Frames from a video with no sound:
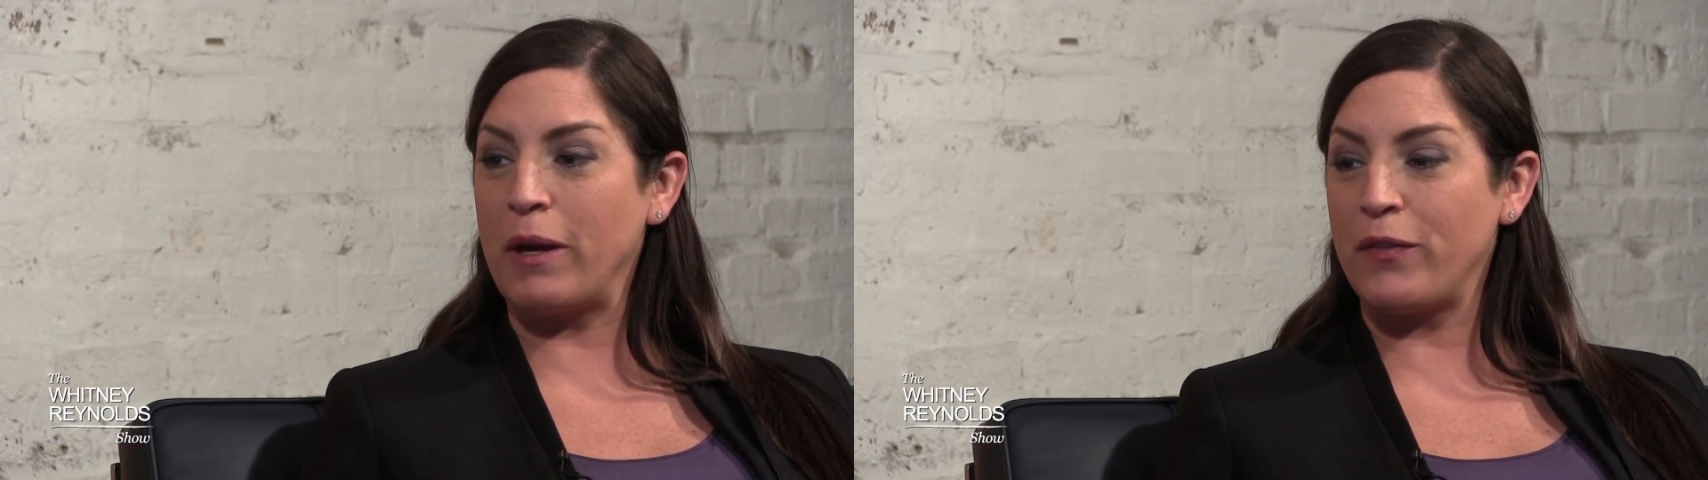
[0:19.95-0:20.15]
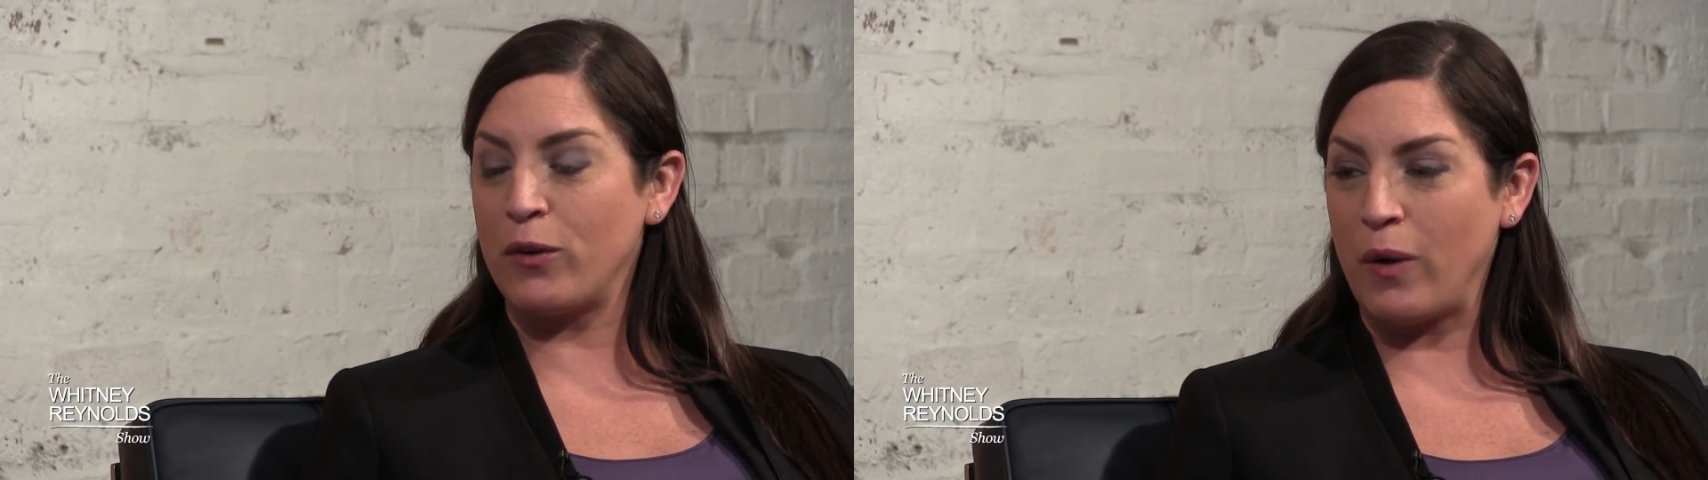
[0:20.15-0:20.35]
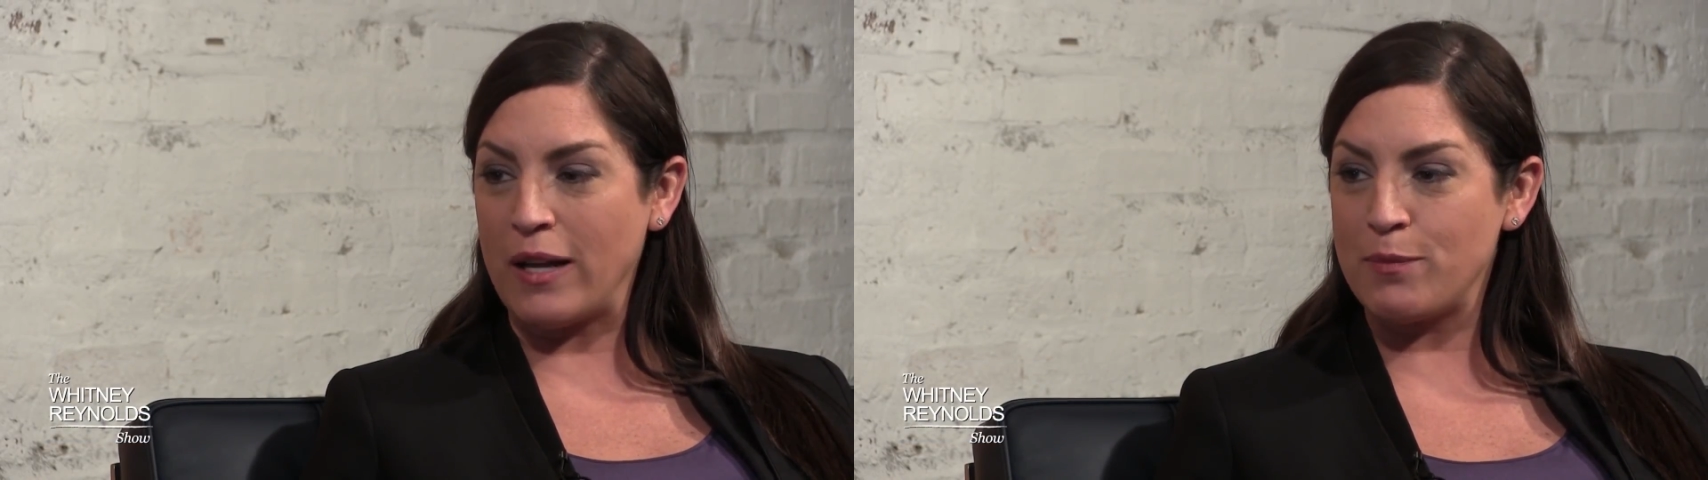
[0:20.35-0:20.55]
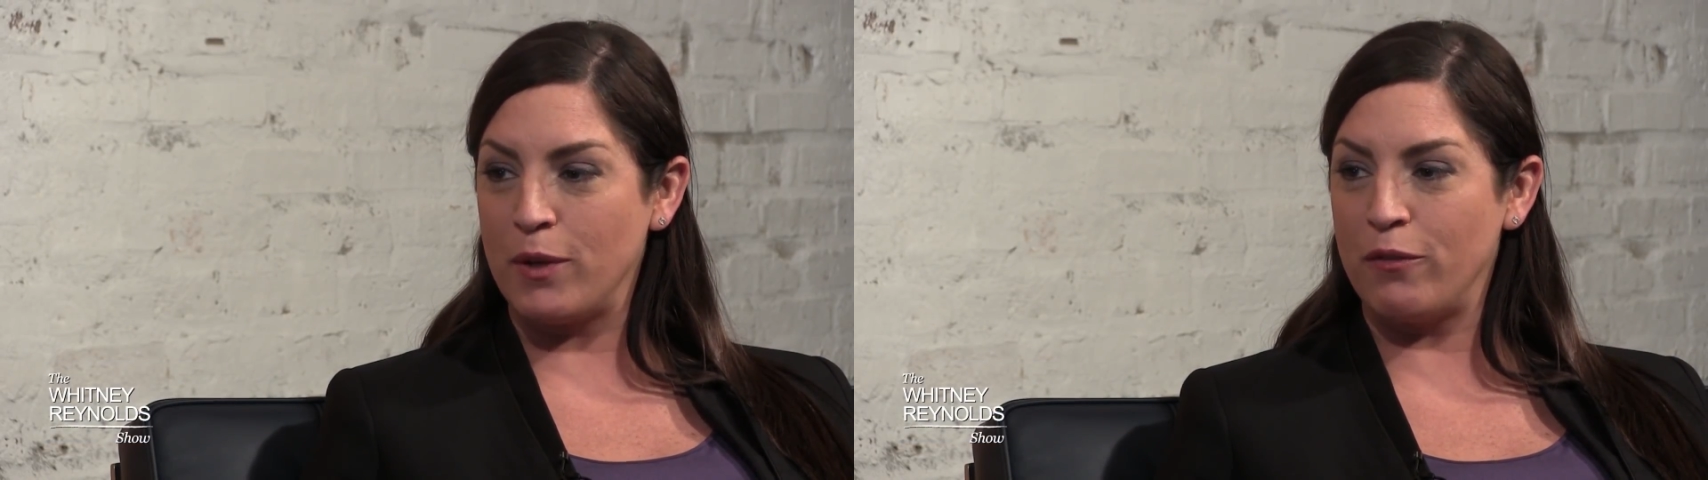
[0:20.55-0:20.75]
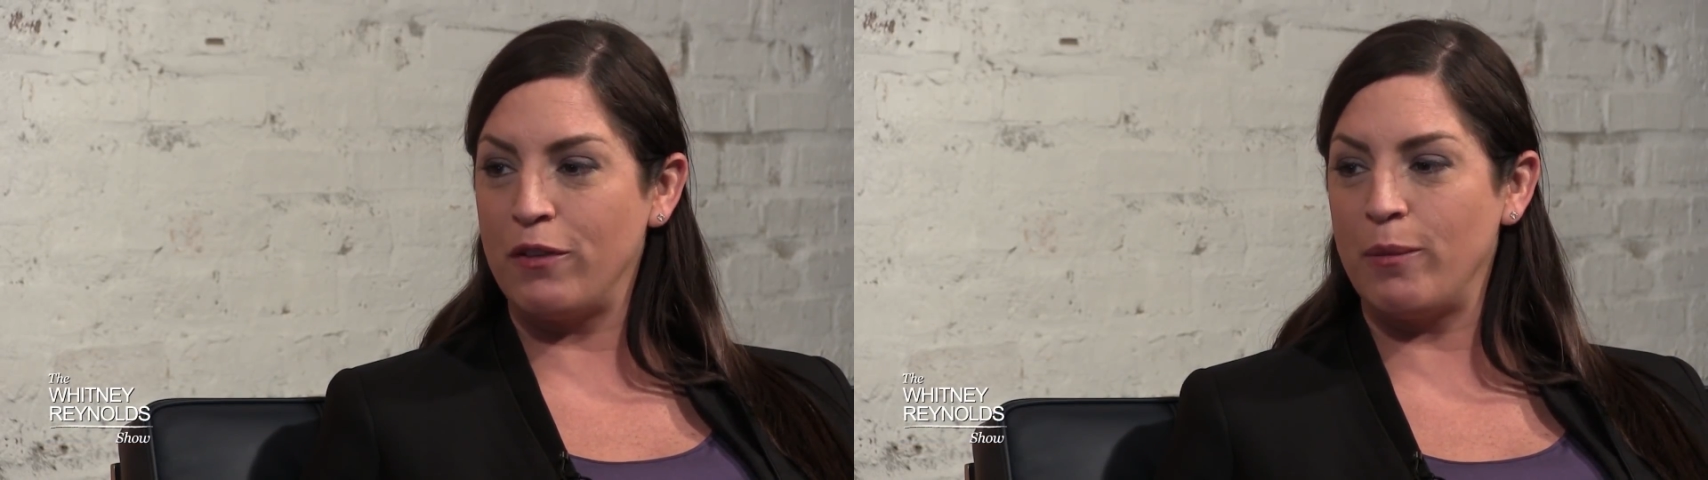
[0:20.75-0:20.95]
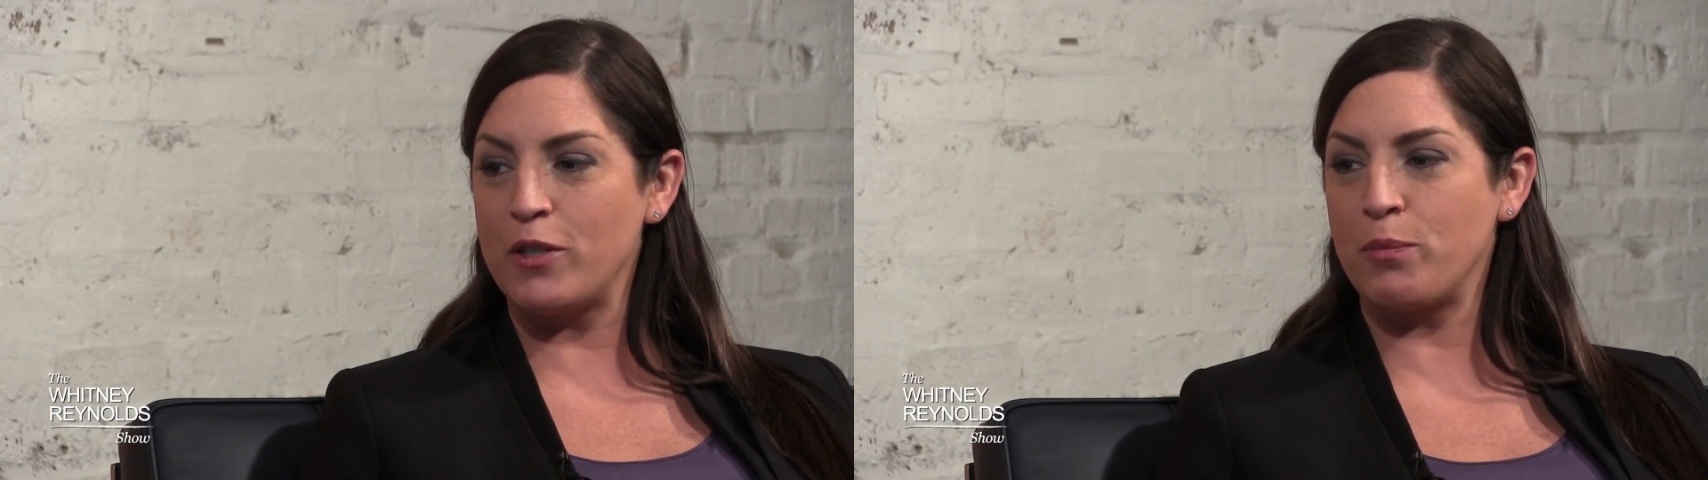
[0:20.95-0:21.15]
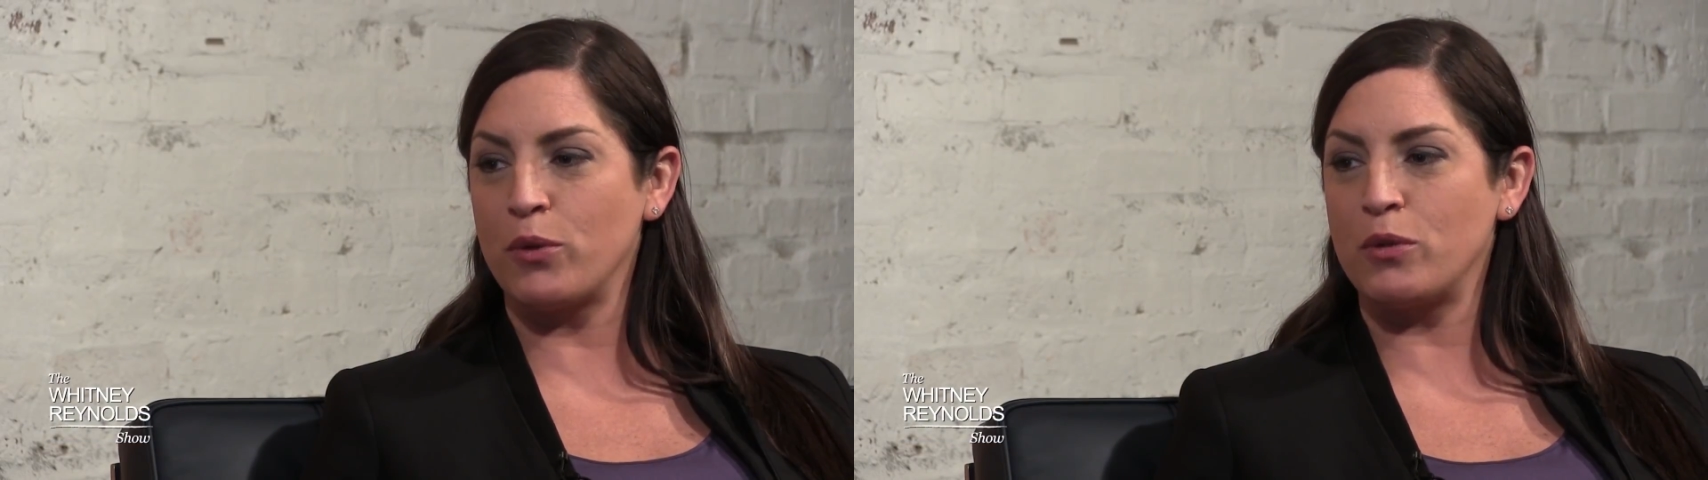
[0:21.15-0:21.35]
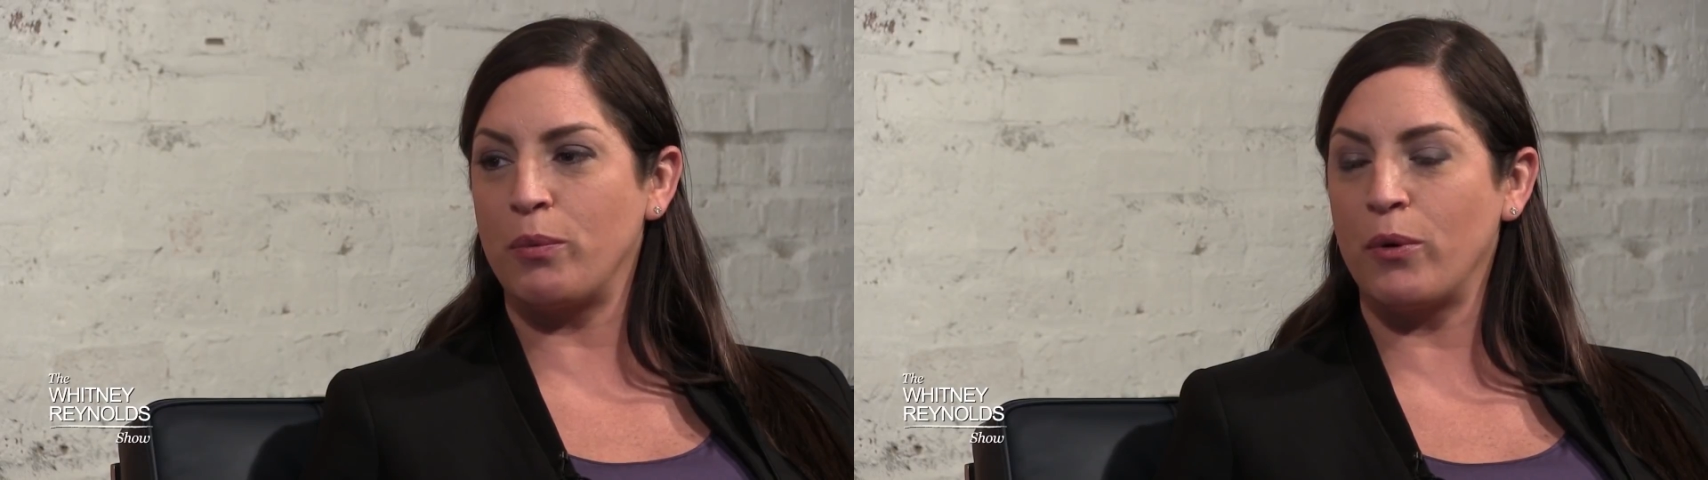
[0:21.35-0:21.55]
about the harassment of female
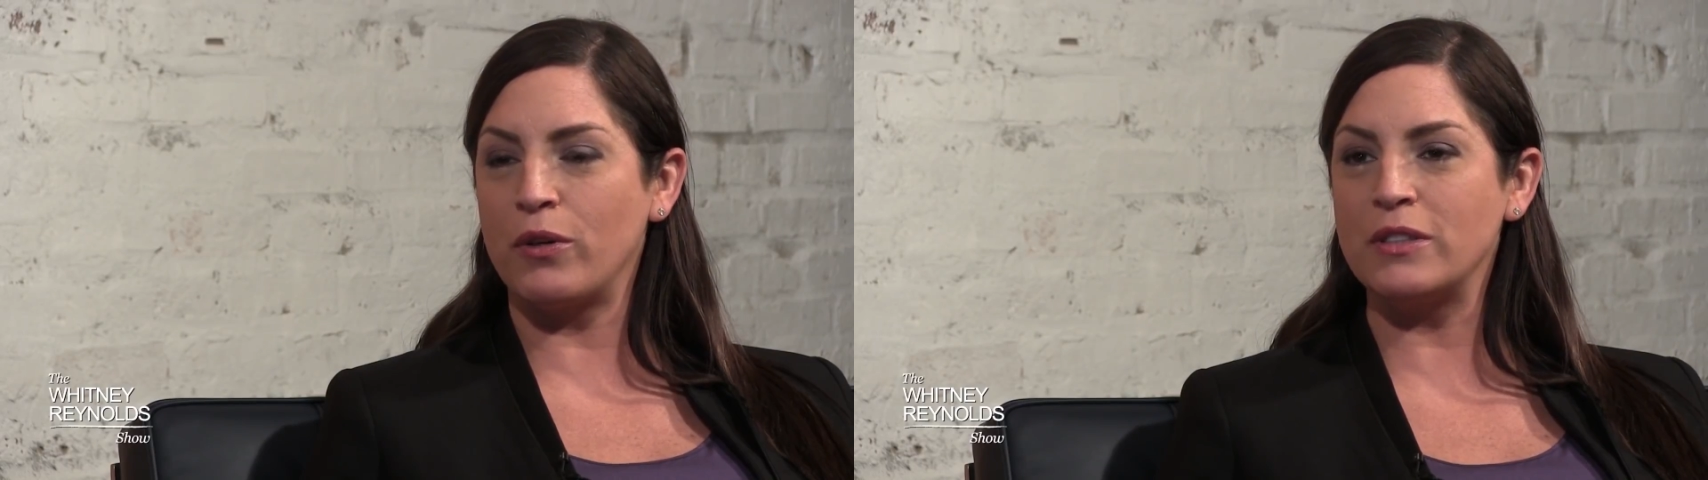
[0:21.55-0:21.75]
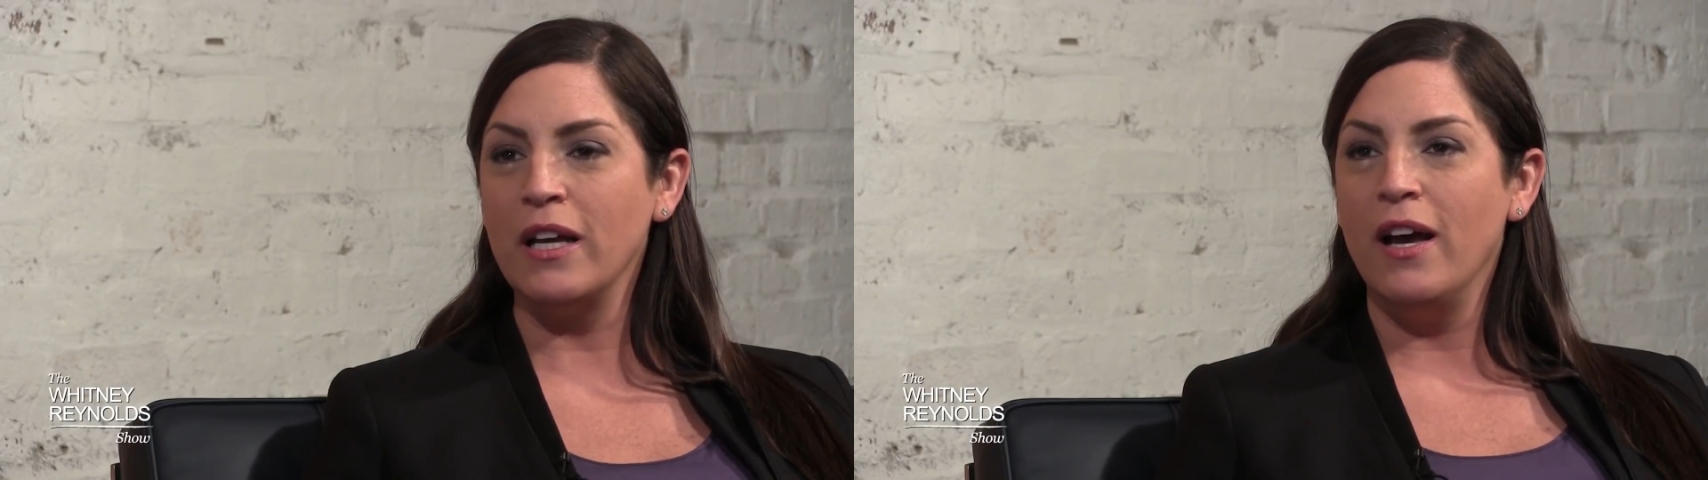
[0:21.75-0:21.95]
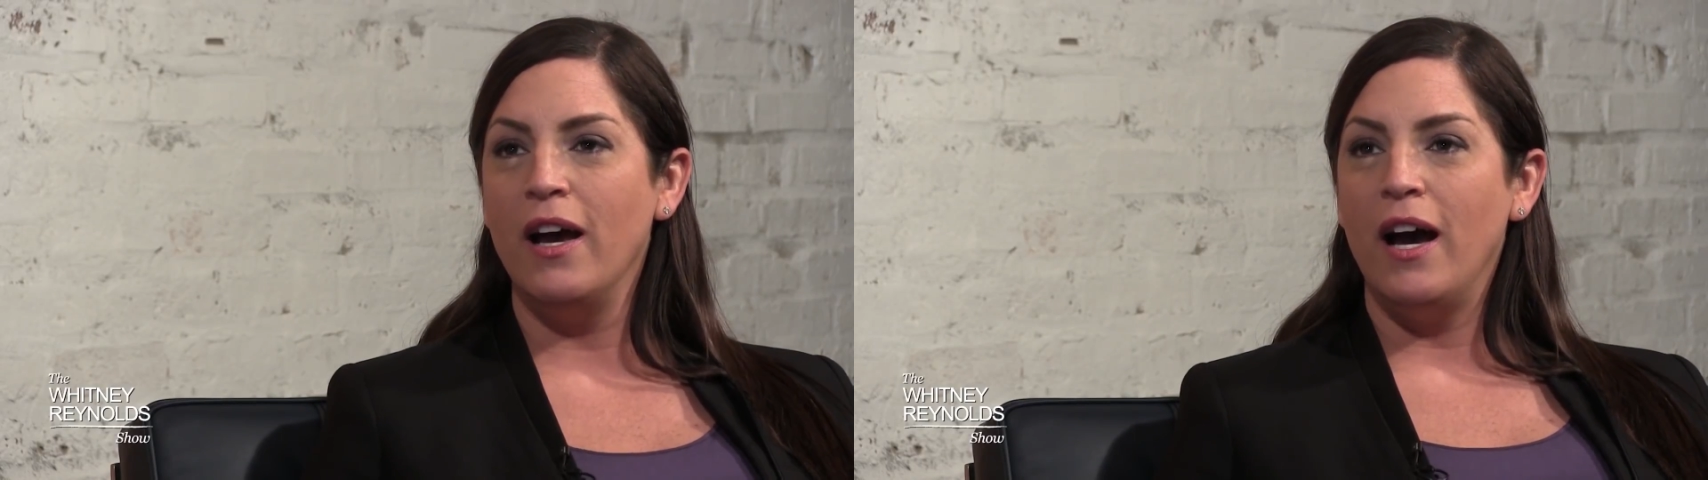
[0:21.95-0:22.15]
sports reporters.